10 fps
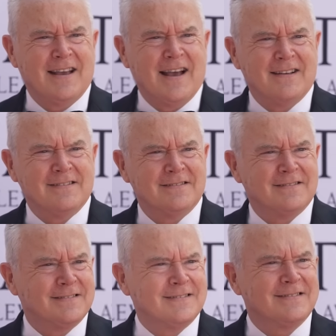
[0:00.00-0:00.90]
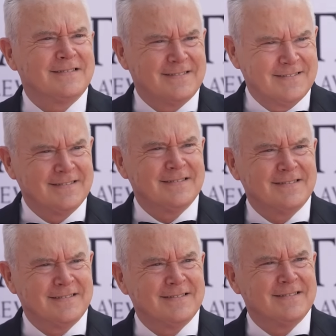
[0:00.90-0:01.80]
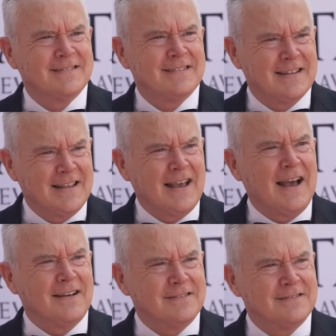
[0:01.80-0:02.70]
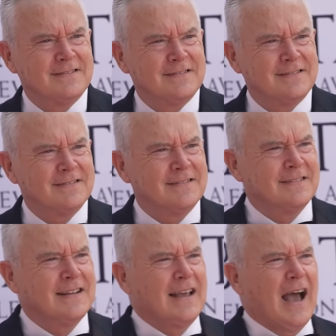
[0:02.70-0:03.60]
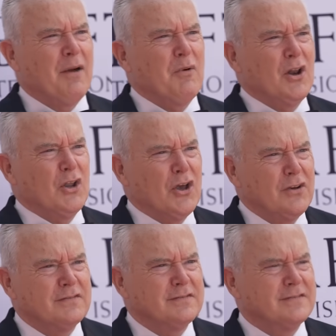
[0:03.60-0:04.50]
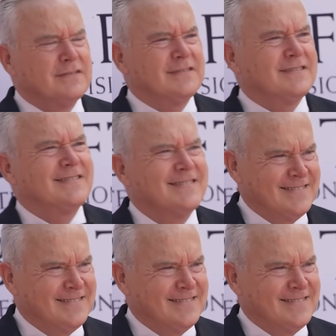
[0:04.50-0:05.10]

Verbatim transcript: desires were not even put on hold for the very COVID restrictions he relayed to his millions of ordinary viewers.